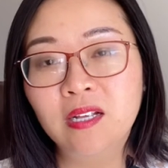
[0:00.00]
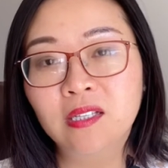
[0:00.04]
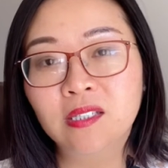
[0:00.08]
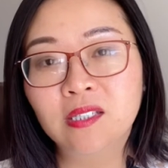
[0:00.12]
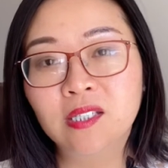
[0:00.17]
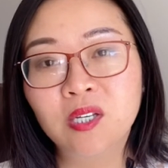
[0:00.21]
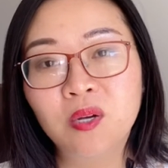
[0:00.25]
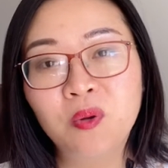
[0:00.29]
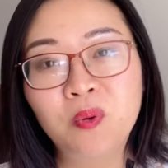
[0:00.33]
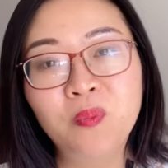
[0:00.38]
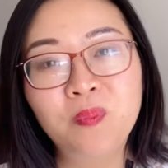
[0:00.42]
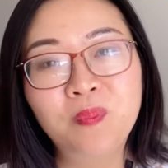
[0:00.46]

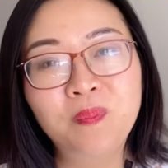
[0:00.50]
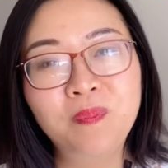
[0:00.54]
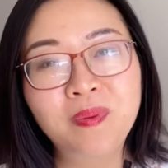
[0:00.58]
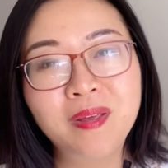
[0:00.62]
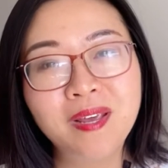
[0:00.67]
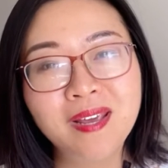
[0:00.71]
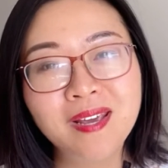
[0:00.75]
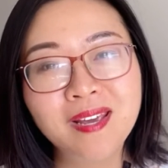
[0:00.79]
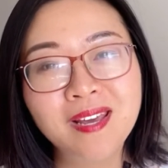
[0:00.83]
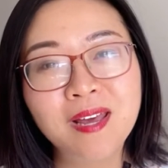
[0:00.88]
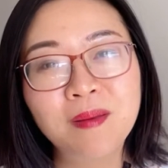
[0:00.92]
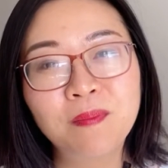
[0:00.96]
So
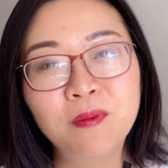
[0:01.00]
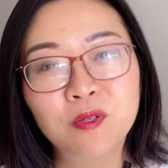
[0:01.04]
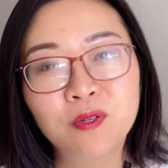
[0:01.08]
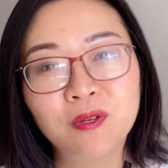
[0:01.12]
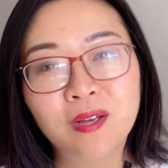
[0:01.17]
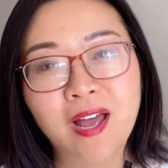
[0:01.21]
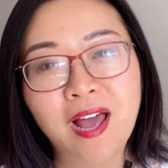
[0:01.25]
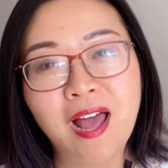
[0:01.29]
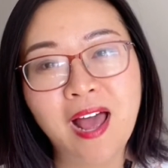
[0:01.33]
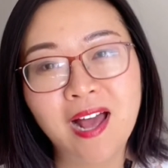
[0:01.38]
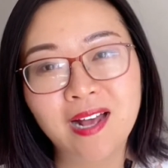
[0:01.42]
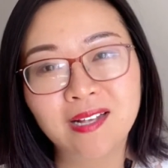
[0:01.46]
being able
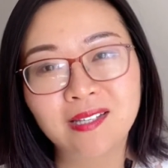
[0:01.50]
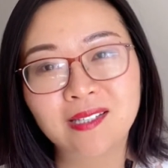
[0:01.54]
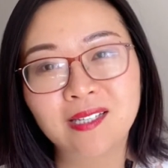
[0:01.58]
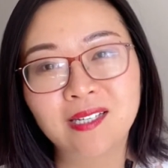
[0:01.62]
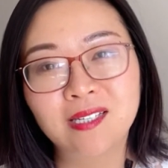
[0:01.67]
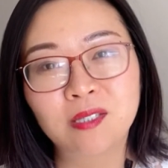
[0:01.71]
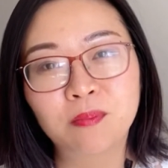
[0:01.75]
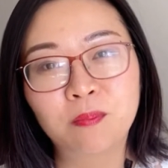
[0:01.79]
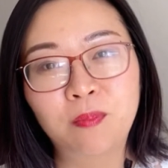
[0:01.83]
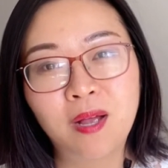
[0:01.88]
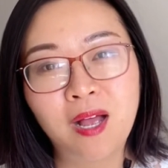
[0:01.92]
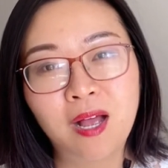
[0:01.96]
to
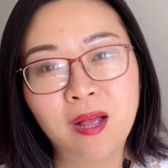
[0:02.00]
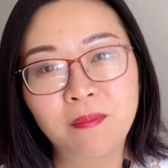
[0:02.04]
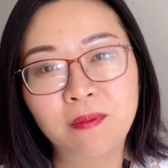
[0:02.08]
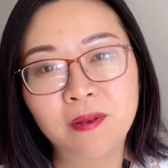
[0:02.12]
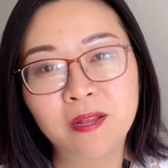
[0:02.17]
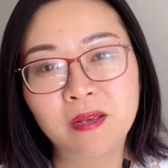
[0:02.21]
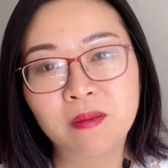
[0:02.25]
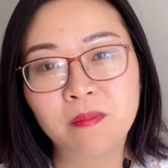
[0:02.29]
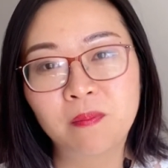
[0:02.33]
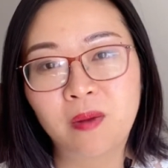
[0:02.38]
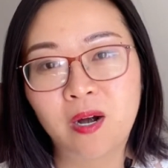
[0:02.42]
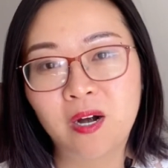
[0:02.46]
access
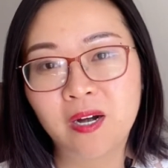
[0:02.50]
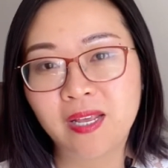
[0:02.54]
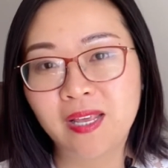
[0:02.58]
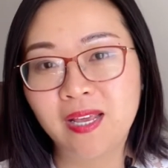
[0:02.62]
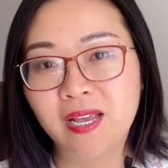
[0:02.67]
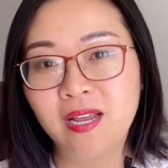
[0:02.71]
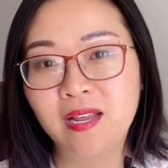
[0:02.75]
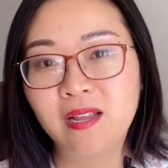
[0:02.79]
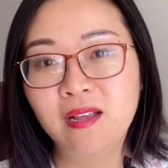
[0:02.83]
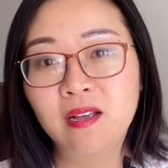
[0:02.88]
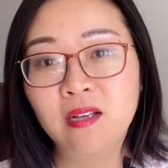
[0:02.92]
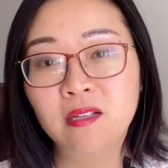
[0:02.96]
public
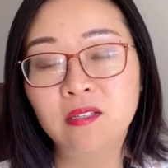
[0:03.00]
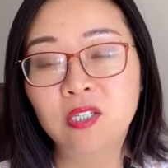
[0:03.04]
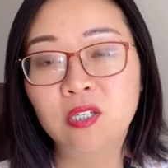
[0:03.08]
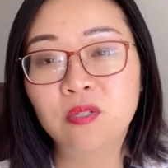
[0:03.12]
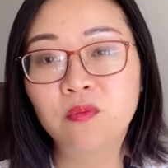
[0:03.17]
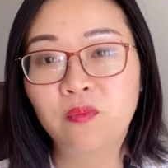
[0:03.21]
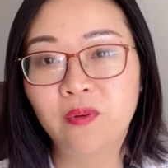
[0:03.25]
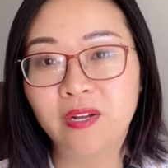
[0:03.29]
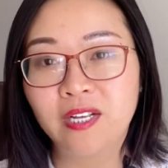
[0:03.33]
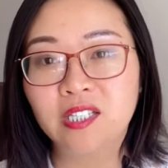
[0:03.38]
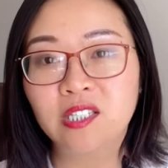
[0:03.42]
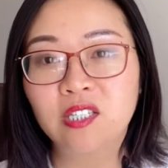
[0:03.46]
market to
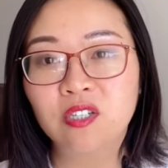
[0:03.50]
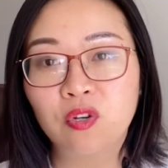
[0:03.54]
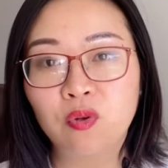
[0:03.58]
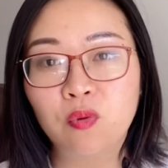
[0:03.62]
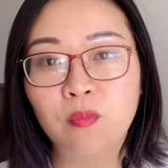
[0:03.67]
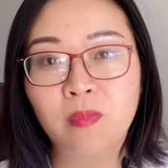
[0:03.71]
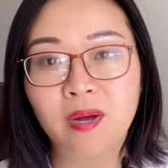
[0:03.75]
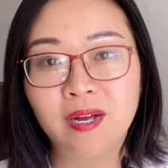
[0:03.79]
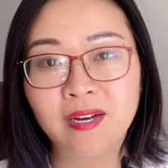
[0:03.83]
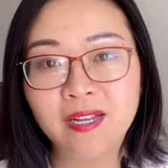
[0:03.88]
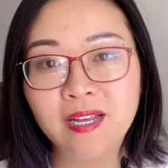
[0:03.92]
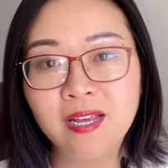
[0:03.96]
raise new
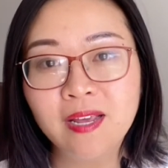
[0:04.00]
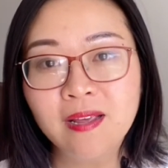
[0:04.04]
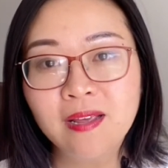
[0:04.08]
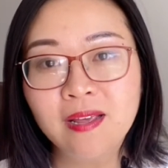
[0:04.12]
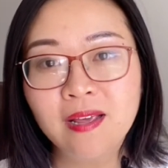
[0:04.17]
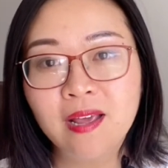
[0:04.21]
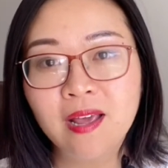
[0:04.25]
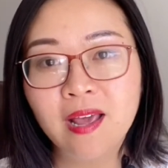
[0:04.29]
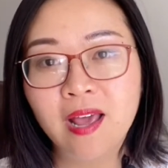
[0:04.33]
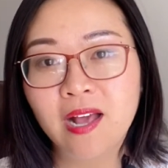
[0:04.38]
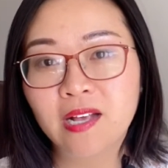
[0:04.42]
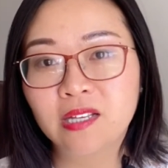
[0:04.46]
money,
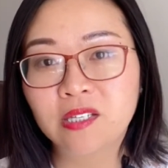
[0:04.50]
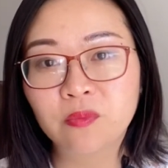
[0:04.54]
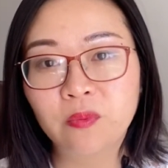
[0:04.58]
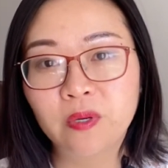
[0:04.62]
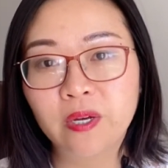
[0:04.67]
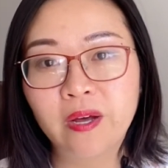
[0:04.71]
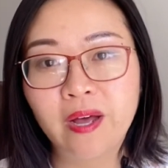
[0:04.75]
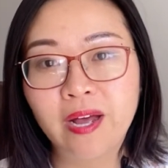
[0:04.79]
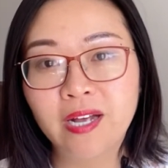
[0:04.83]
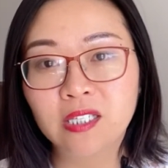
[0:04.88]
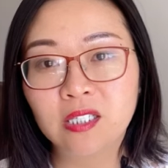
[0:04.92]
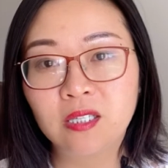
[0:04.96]
as
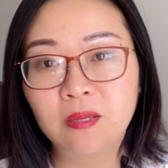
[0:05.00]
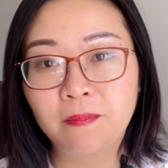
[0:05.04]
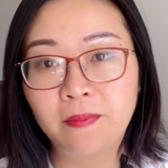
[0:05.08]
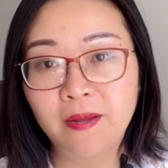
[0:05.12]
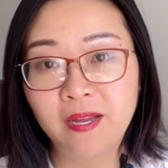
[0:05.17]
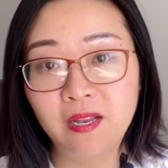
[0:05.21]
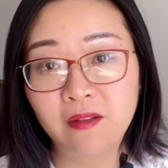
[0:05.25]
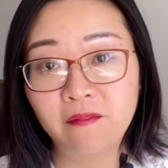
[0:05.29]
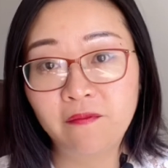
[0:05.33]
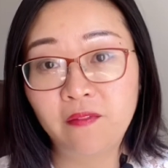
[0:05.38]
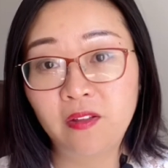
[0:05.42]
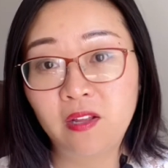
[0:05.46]
well as the
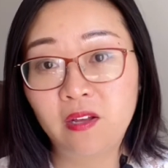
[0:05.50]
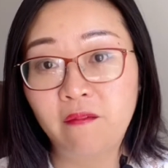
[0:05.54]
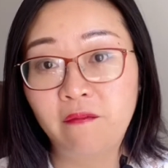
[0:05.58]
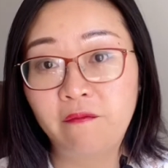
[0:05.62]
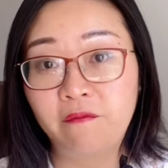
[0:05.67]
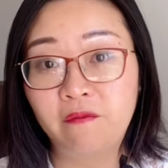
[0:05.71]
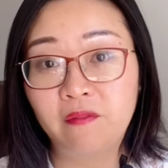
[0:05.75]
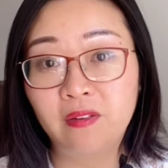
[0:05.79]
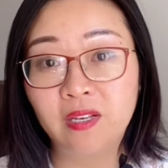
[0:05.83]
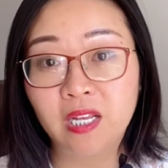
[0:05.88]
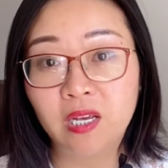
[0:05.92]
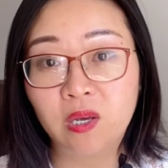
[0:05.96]
benefit of
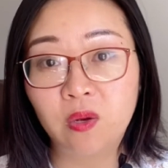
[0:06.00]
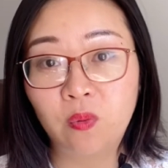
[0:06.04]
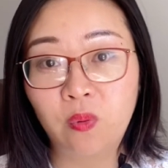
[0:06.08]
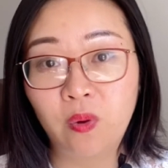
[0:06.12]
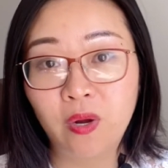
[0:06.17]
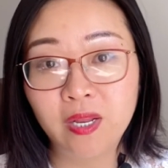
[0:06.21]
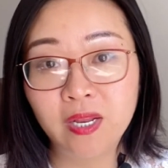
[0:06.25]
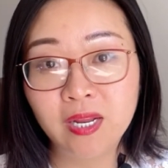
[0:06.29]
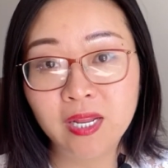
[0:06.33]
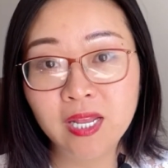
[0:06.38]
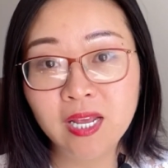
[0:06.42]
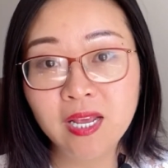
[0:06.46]

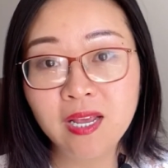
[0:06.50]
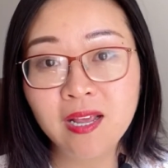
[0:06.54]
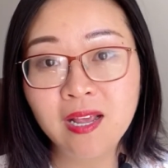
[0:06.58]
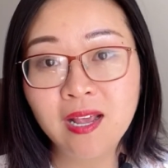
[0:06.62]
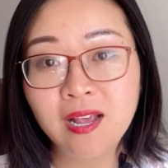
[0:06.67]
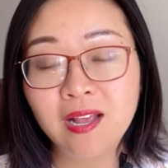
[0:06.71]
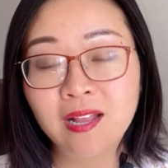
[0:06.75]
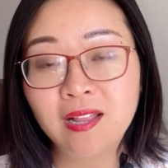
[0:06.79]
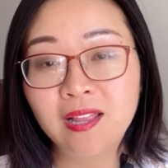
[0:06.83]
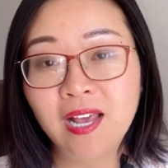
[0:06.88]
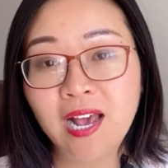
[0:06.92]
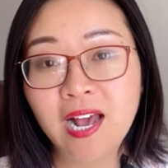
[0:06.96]
liquidity,
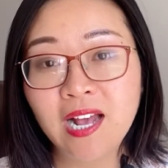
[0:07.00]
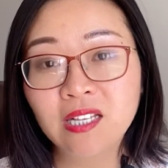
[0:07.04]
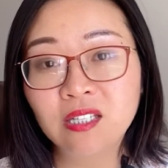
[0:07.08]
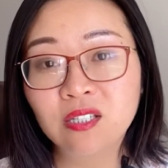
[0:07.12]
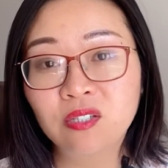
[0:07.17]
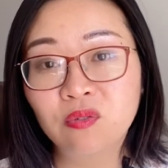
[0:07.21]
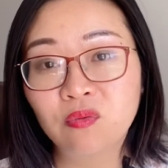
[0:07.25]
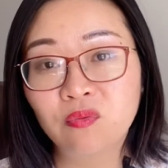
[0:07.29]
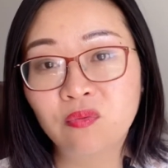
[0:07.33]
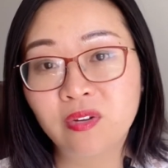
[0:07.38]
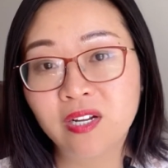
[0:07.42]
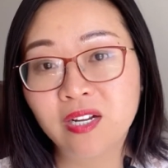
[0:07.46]

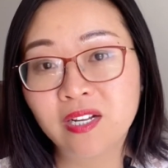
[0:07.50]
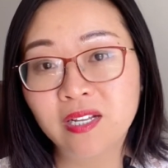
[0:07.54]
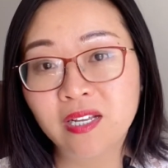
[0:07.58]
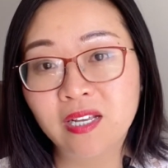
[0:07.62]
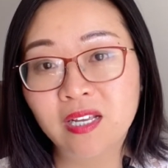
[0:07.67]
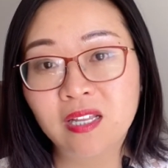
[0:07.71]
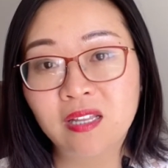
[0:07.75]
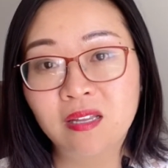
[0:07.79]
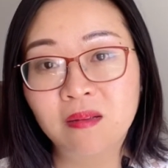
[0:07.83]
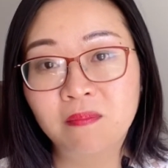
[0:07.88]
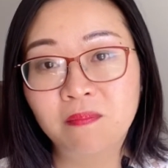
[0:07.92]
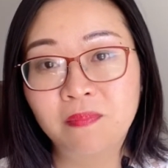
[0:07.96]
that's
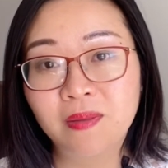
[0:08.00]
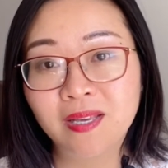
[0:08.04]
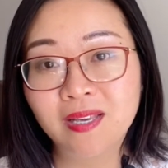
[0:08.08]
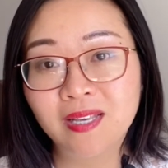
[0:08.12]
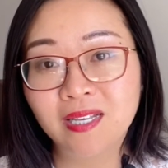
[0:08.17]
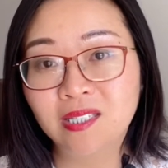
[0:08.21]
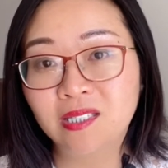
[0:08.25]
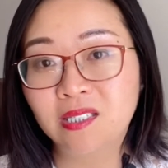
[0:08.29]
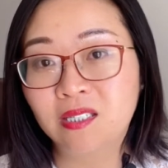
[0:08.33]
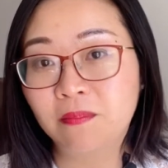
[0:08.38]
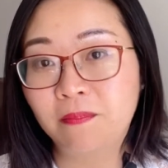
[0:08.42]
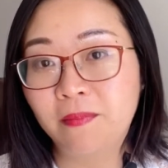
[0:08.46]
really the
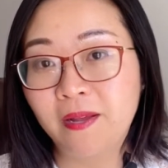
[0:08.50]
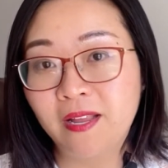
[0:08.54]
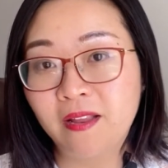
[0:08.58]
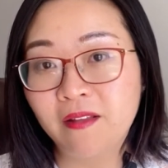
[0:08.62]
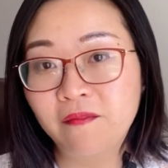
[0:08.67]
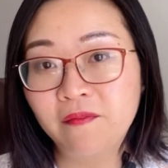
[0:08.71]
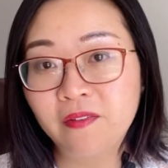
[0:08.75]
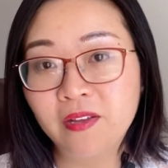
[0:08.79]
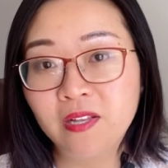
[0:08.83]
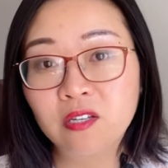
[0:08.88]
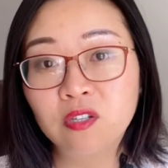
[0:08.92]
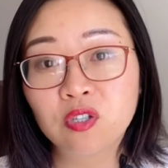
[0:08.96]
biggest
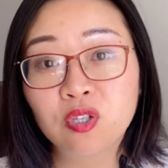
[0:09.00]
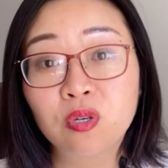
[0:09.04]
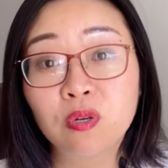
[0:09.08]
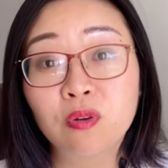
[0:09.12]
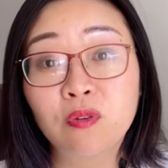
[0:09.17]
benefit